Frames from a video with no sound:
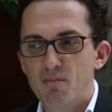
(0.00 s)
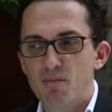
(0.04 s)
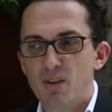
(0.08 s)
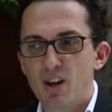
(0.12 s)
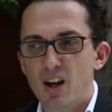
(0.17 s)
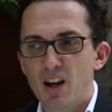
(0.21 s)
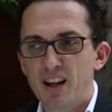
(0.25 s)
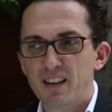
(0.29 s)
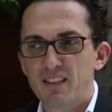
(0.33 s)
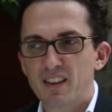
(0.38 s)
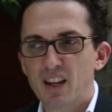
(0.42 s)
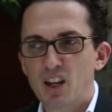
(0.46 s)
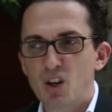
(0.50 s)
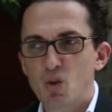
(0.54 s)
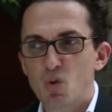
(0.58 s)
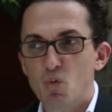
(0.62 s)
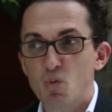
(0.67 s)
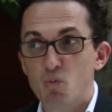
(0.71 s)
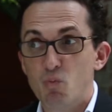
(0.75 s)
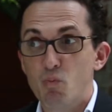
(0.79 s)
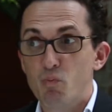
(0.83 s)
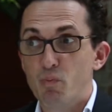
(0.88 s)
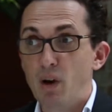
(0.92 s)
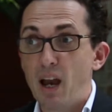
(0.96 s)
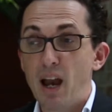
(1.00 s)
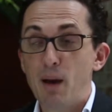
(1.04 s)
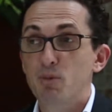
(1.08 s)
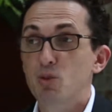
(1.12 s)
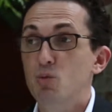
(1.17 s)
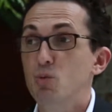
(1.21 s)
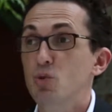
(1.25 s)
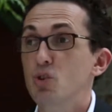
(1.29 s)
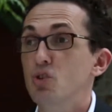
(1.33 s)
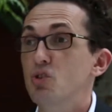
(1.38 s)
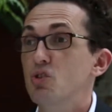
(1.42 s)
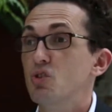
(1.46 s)
like they
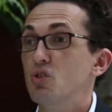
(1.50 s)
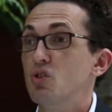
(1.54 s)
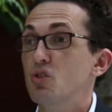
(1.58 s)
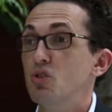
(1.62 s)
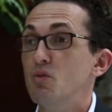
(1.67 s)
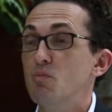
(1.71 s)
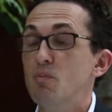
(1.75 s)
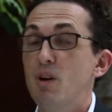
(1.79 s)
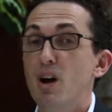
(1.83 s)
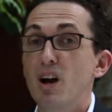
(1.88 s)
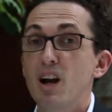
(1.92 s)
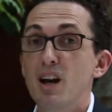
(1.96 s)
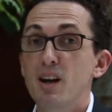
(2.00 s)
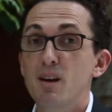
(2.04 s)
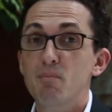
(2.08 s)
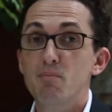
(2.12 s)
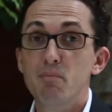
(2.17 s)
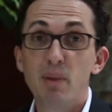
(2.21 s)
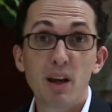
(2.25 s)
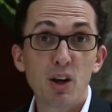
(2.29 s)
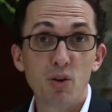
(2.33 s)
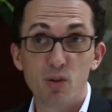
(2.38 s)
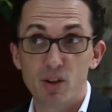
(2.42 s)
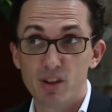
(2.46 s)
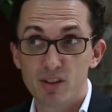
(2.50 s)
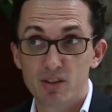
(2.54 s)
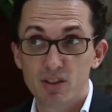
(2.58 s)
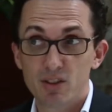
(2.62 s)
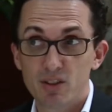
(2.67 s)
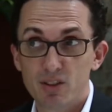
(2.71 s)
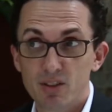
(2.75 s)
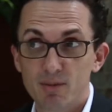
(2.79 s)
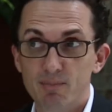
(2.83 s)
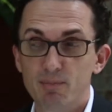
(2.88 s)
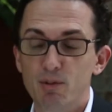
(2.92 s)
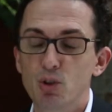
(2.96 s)
perhaps would to my
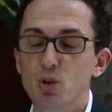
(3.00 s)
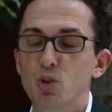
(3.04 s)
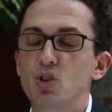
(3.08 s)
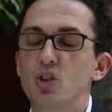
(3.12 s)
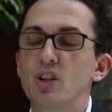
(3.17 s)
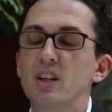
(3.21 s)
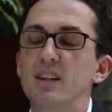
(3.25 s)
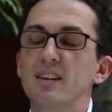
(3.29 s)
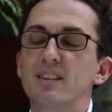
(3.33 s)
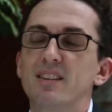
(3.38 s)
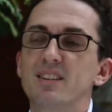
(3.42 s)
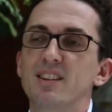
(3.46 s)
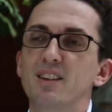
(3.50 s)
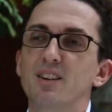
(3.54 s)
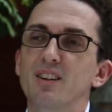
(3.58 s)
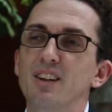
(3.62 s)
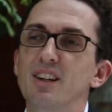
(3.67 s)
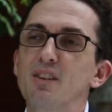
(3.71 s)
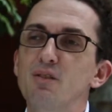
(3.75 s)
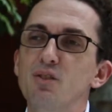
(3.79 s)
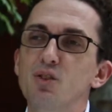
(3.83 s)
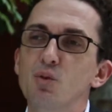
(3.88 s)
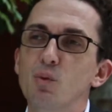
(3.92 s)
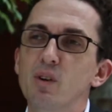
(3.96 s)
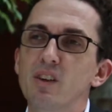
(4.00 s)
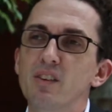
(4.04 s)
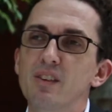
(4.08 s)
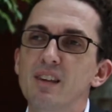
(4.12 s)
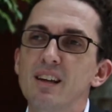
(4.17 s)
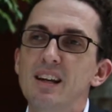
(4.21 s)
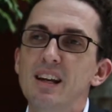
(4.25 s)
parents, who she still lives with.